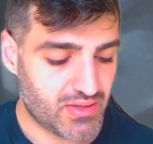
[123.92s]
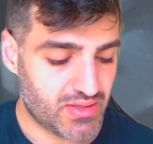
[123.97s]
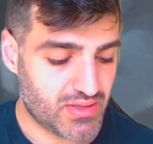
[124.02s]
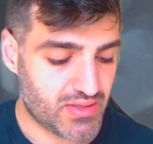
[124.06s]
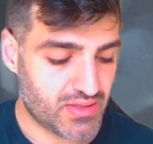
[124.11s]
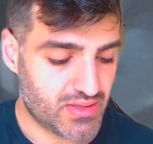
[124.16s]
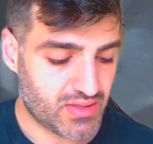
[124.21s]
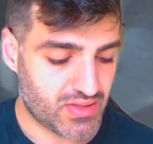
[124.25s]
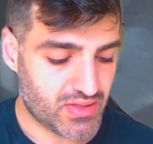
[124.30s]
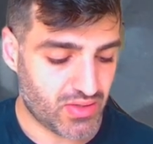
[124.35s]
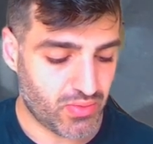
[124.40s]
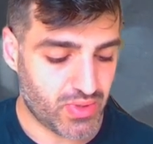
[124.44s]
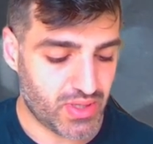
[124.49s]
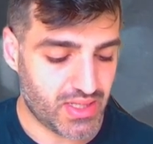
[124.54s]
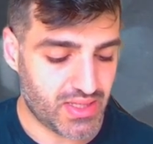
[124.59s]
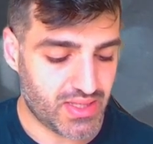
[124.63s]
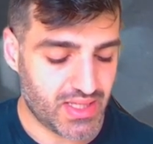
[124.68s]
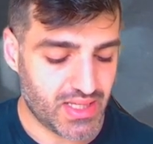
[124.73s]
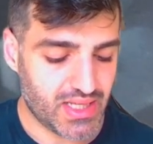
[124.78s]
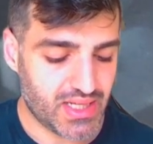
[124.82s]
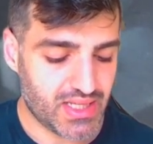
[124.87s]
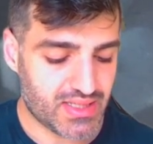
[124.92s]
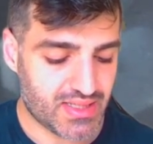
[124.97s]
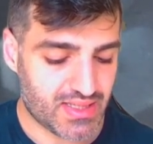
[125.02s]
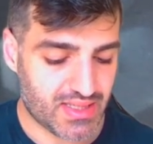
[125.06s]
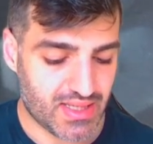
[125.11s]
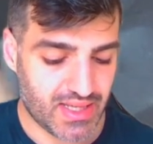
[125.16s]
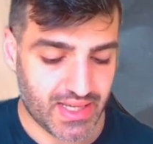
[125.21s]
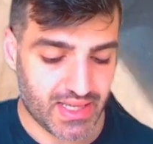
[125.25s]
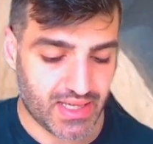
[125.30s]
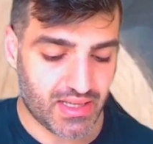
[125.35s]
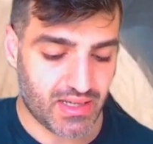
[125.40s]
So what it did is
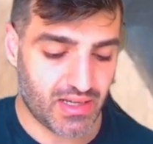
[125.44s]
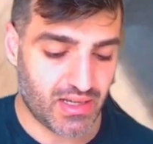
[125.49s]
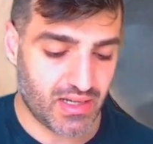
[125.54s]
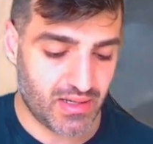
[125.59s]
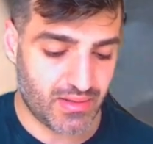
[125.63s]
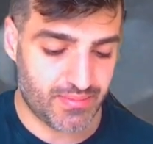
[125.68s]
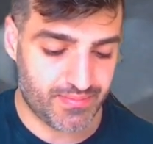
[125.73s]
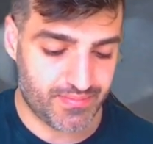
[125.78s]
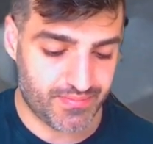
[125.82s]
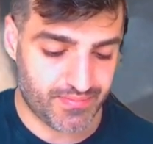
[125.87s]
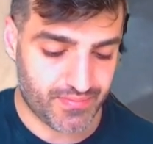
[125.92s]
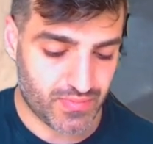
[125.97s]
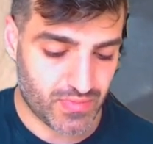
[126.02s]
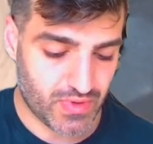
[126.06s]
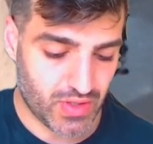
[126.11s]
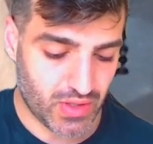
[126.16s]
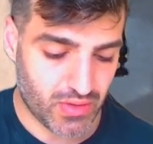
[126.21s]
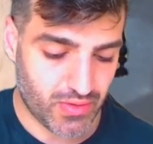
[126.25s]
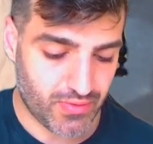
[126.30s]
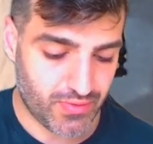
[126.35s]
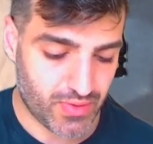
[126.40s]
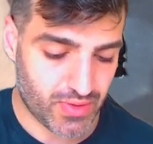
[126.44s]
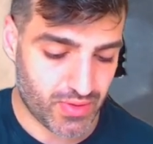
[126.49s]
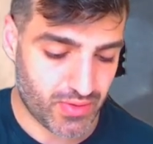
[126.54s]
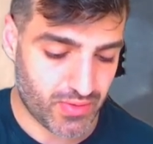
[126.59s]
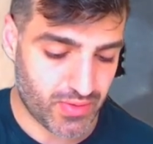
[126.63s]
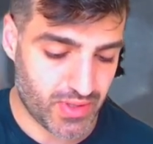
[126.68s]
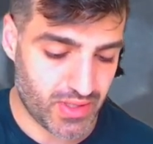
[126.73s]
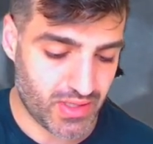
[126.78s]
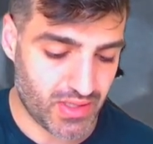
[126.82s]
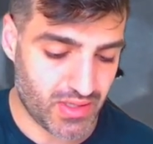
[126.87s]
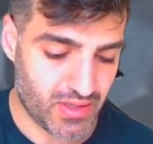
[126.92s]
like, did I go for
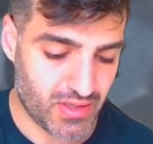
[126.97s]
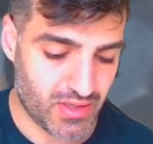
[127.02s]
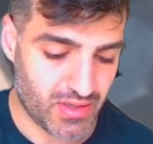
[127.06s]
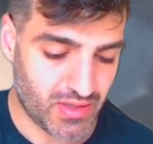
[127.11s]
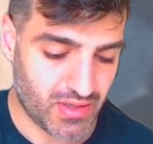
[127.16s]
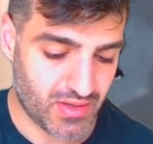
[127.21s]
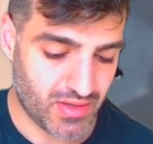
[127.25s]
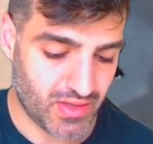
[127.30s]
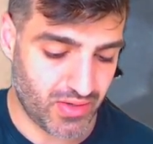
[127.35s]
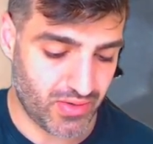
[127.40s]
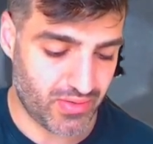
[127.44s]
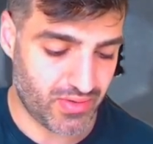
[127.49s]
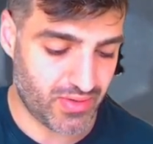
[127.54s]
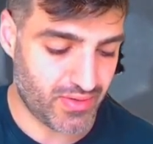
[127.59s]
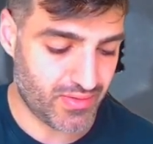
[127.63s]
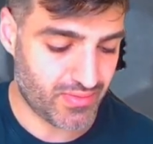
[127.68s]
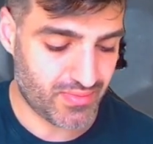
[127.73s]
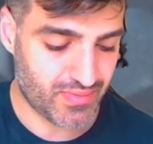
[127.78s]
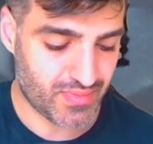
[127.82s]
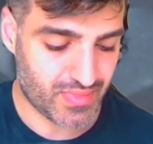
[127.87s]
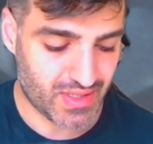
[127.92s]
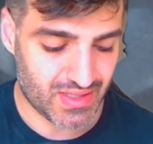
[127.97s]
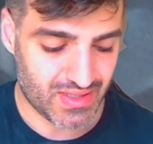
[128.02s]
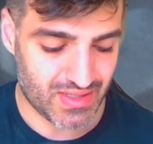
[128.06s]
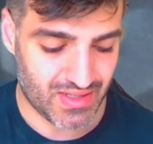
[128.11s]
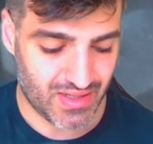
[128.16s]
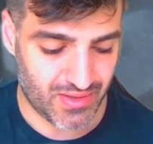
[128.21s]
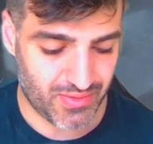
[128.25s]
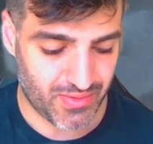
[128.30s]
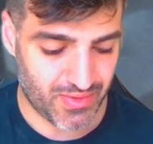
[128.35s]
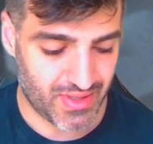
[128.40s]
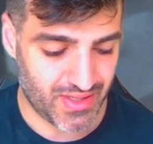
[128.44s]
3? No, because
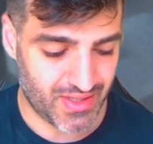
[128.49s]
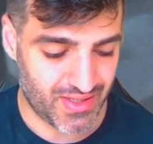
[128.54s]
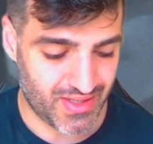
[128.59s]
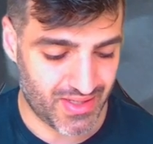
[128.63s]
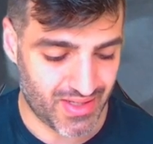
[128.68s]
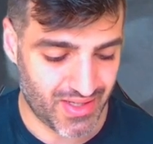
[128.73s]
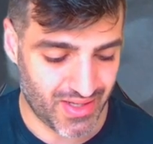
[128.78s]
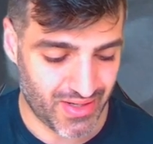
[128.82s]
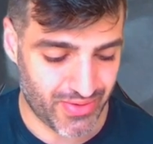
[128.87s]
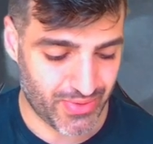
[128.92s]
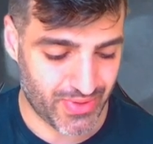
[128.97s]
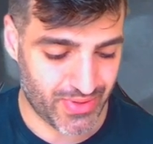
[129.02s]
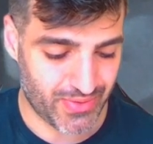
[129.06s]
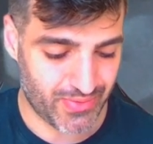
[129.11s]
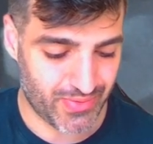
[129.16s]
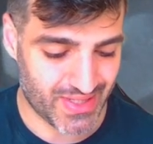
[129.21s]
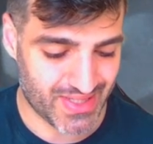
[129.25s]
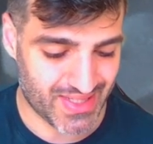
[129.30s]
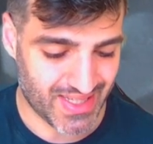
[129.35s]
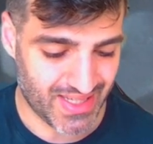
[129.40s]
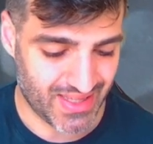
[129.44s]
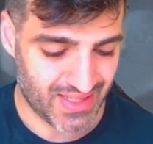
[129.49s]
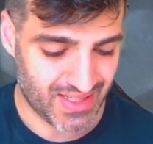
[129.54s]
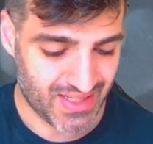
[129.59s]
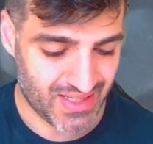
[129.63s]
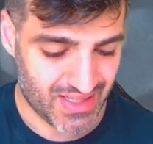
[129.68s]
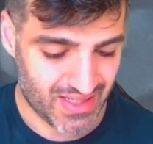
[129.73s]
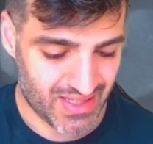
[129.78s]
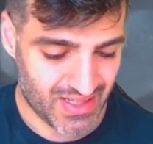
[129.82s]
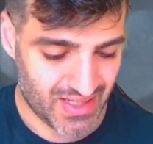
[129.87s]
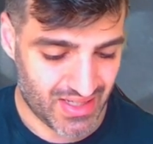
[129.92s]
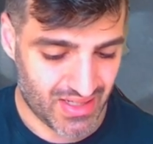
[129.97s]
I don't wanna risk it.
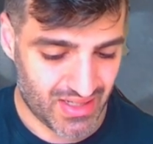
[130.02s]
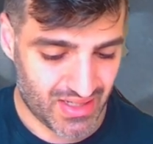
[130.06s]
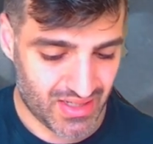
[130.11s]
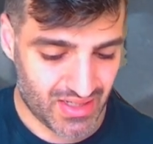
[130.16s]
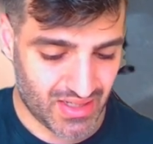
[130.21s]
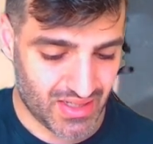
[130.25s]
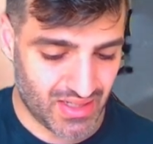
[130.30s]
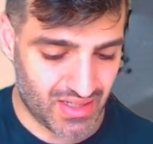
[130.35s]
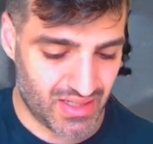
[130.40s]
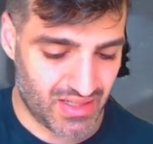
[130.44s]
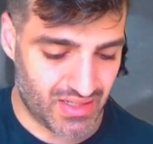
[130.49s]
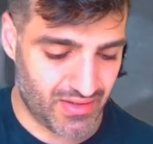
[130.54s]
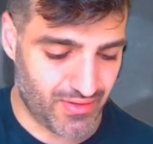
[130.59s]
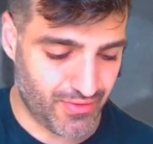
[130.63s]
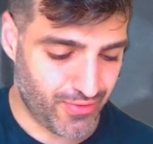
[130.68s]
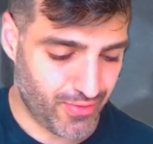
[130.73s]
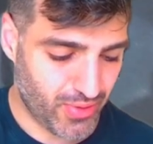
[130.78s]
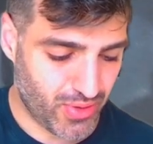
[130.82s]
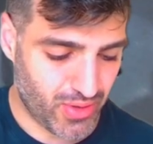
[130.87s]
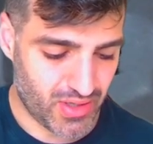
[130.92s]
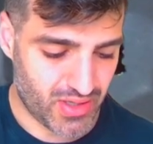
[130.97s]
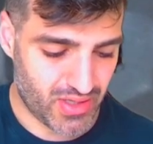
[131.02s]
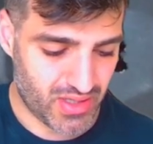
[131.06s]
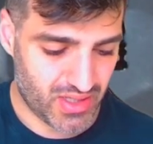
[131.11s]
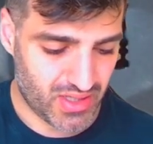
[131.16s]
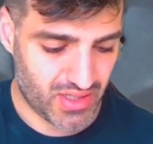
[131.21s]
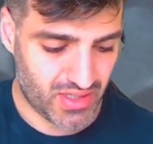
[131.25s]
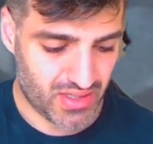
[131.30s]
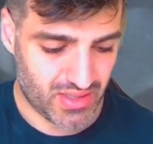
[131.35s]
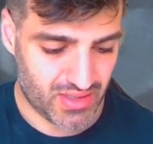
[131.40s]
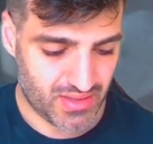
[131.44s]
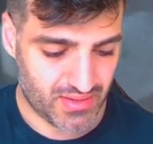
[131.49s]
4,
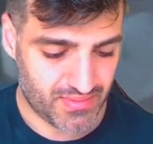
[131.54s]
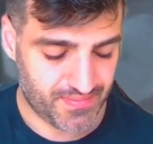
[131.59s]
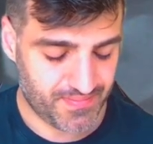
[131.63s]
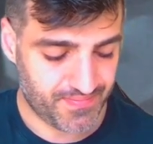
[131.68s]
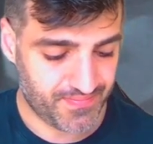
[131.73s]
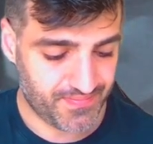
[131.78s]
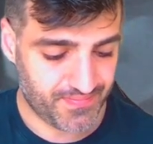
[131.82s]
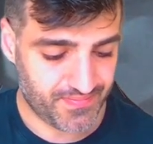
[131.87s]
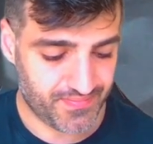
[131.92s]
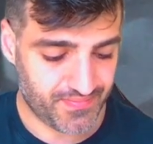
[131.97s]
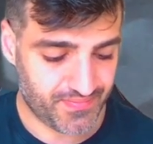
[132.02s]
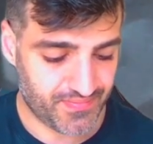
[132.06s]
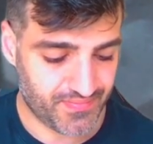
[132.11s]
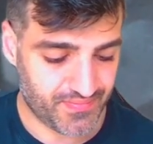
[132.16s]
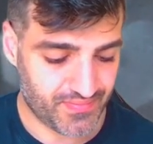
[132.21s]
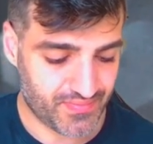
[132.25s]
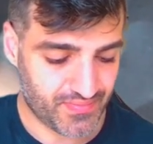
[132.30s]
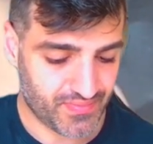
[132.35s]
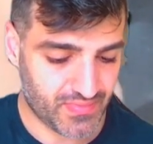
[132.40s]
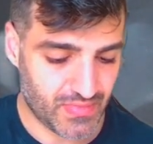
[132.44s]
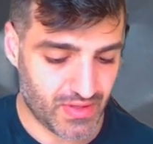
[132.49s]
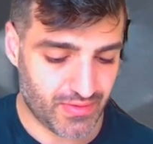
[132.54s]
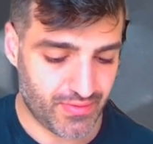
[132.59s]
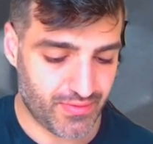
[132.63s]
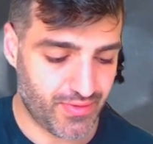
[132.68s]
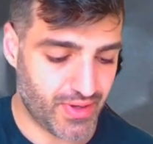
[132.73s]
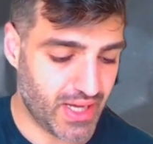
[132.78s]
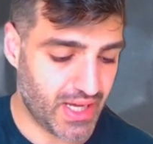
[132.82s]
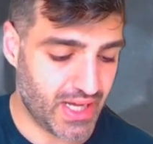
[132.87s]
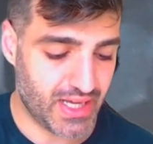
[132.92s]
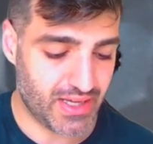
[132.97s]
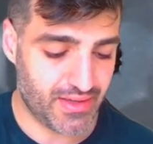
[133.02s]

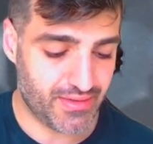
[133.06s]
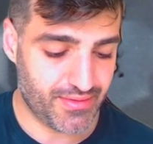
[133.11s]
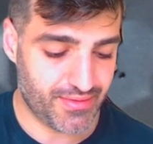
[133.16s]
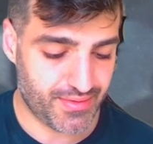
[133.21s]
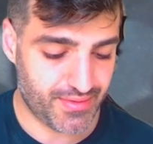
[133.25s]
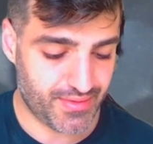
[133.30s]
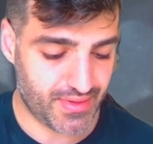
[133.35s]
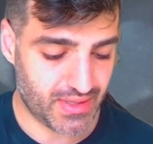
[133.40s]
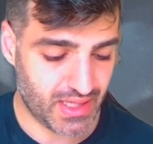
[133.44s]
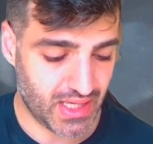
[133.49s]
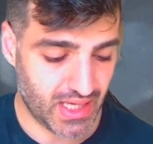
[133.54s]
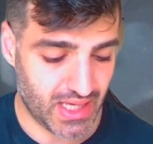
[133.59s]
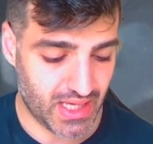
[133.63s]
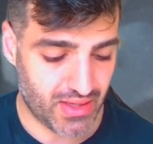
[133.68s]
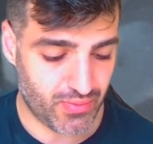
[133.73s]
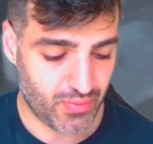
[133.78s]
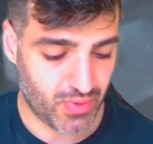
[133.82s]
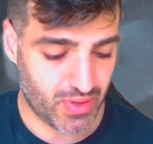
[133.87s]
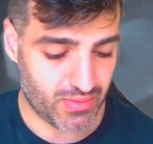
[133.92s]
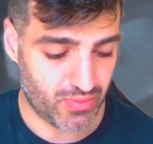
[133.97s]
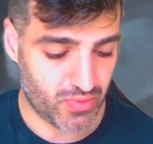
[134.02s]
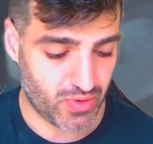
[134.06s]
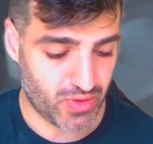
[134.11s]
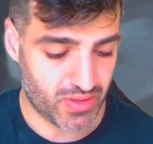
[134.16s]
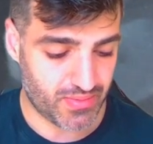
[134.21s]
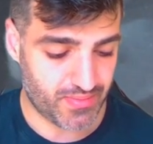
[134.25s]
5, and 1 more.